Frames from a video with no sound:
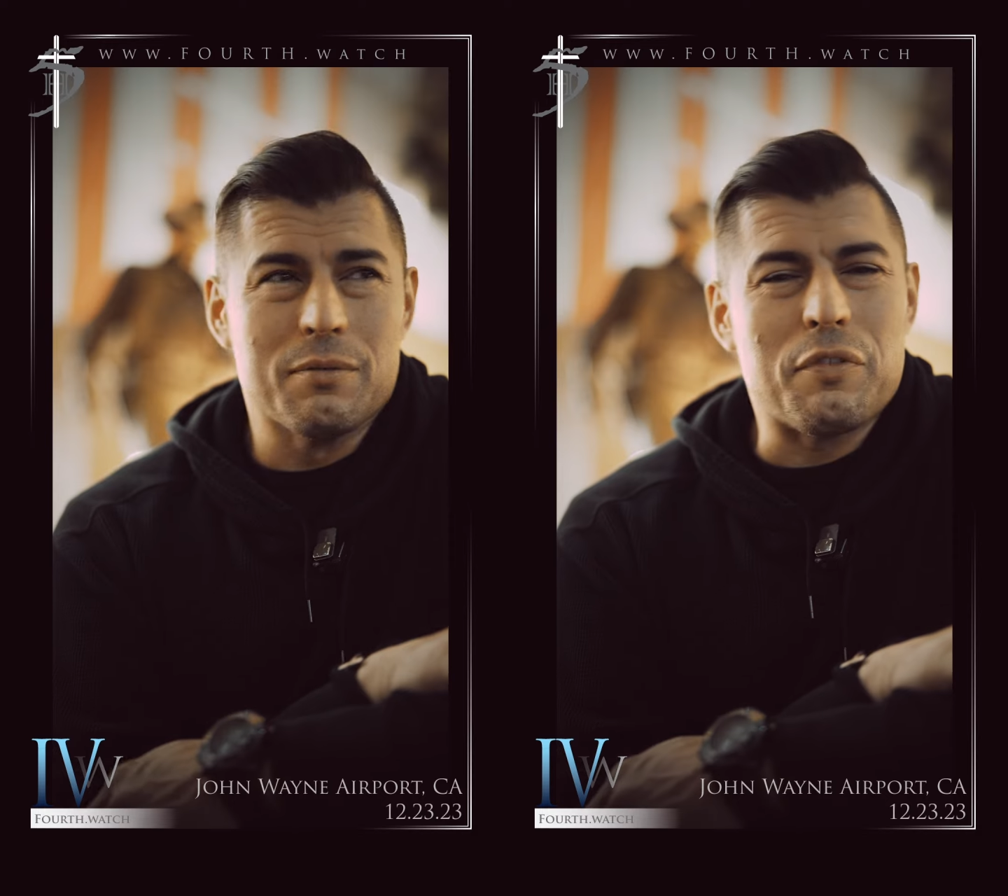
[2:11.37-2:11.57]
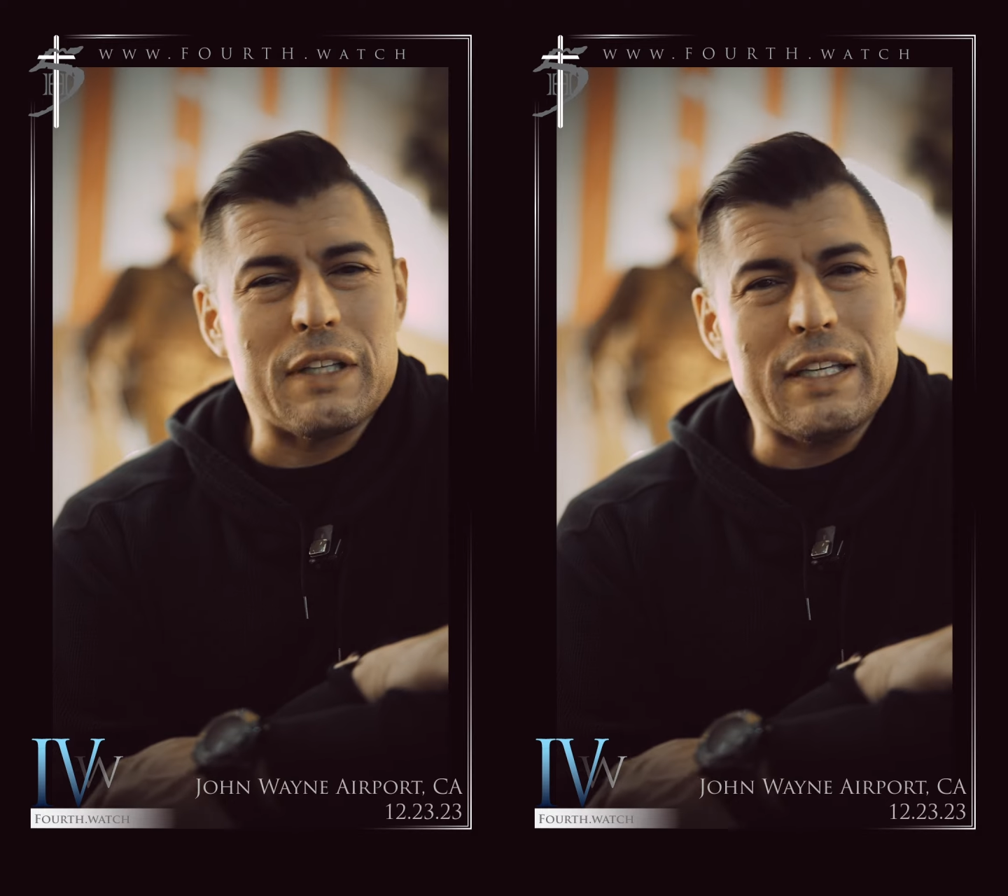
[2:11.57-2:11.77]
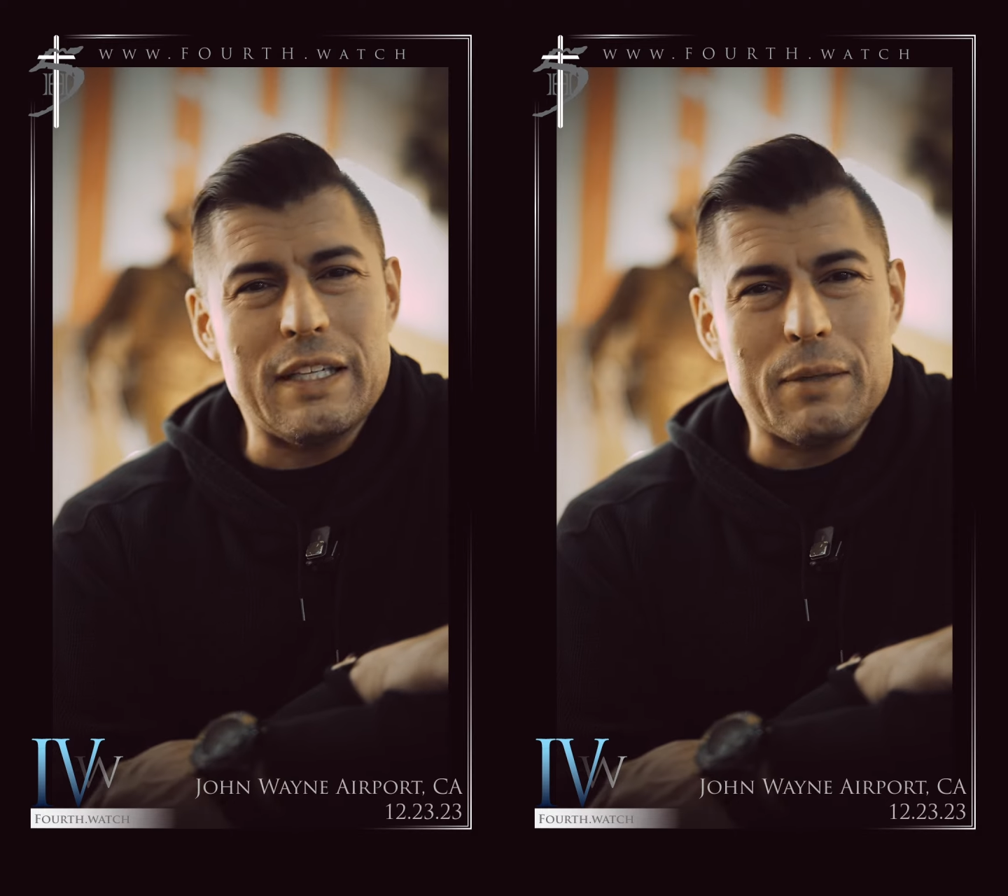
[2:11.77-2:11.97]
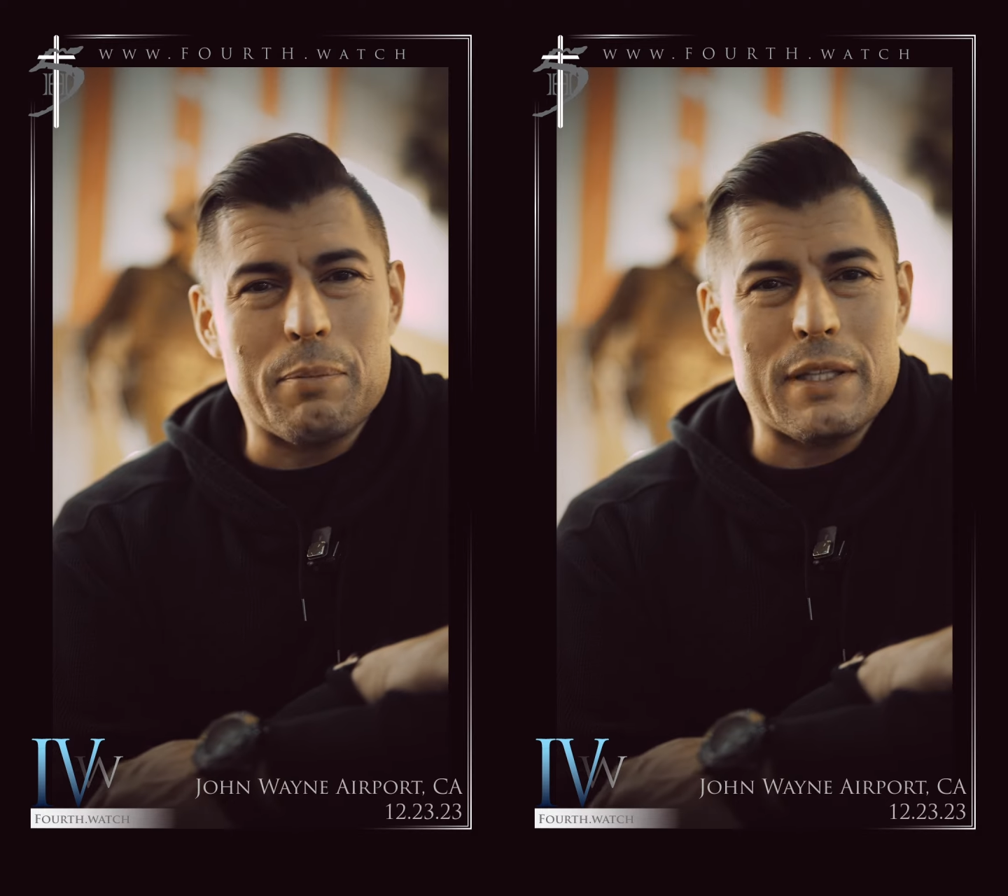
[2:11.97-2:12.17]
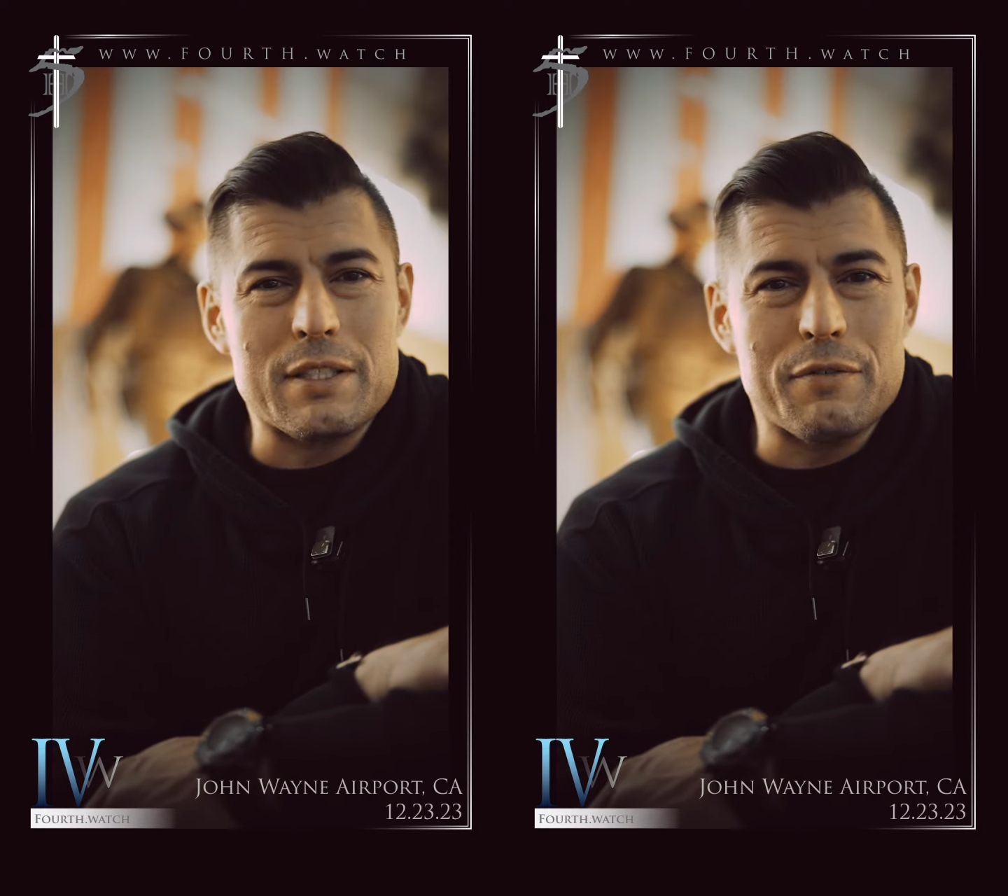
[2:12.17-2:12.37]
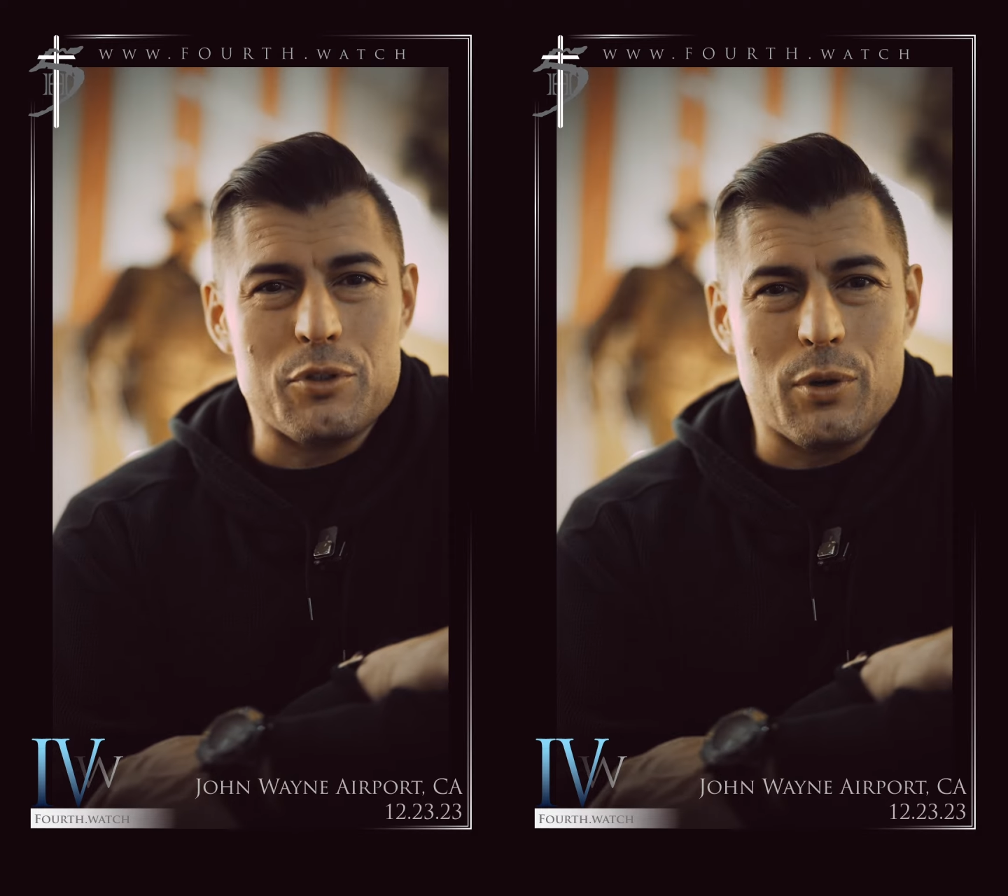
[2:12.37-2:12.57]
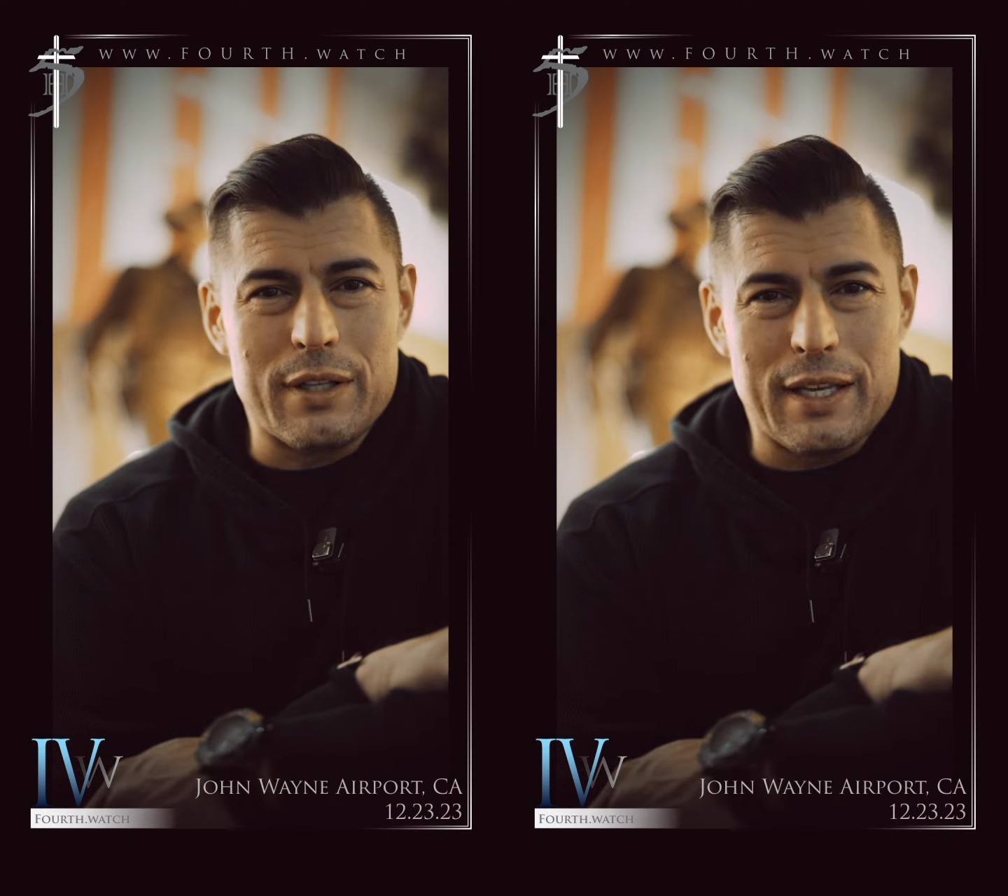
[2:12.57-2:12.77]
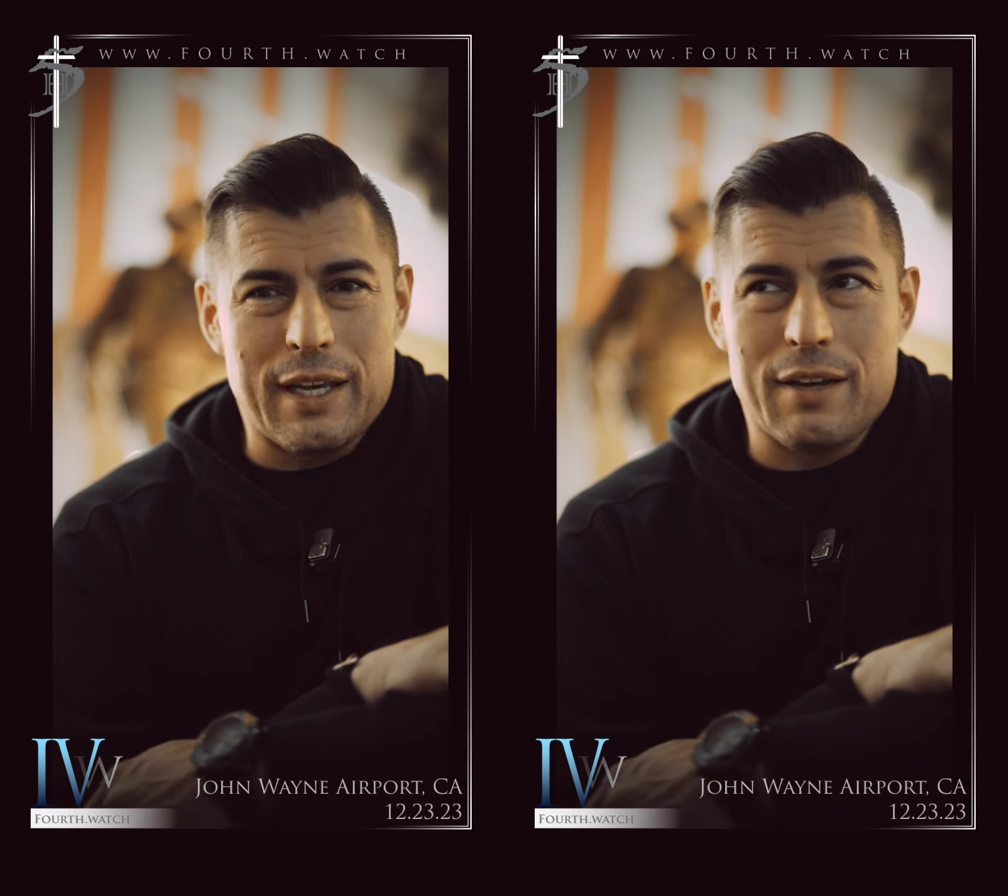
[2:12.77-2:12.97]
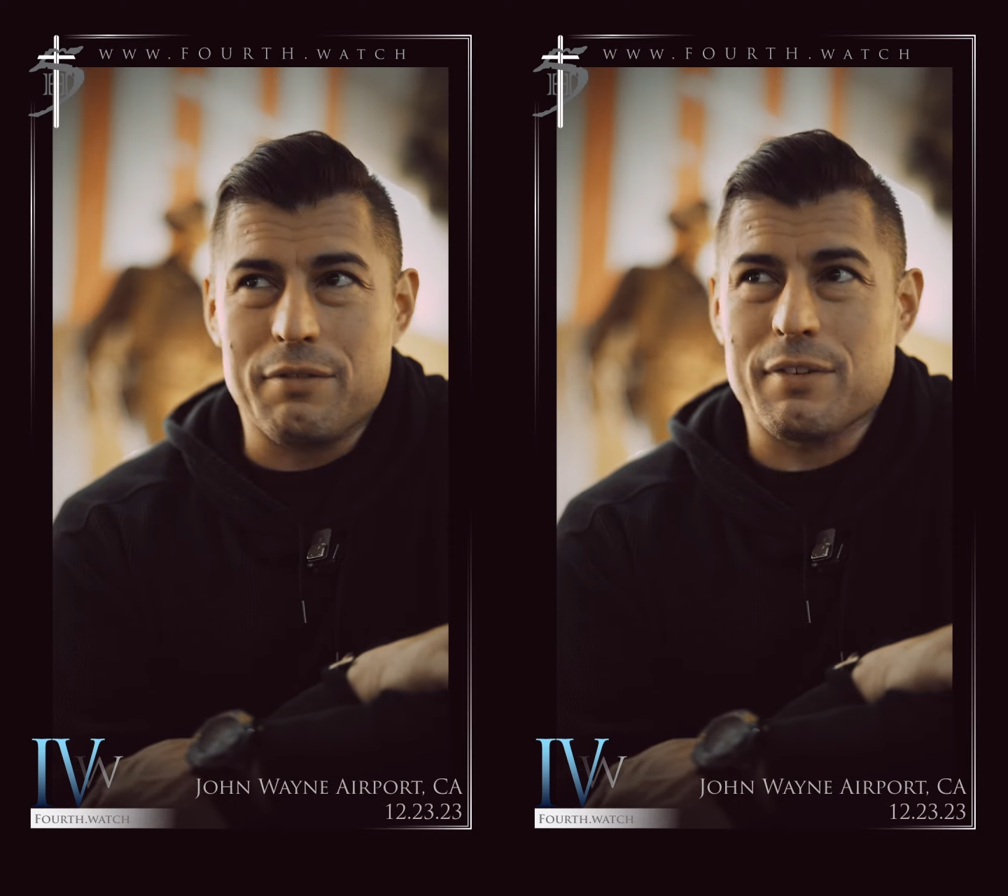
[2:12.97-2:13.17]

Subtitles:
fleeting bits of joy they have.